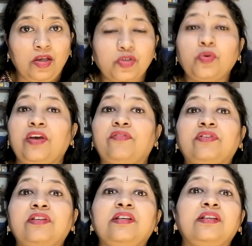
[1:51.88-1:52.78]
So
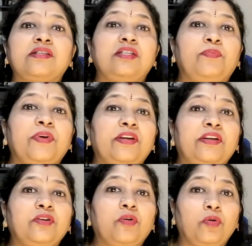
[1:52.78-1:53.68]
everything is
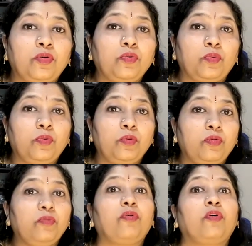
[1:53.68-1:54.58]
dependent on you
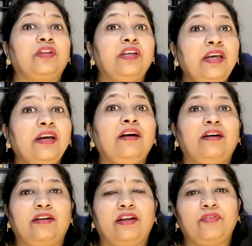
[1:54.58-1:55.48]
for the
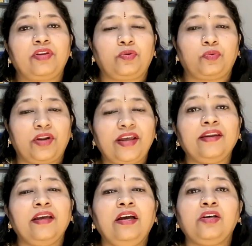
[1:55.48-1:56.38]
revenue, right?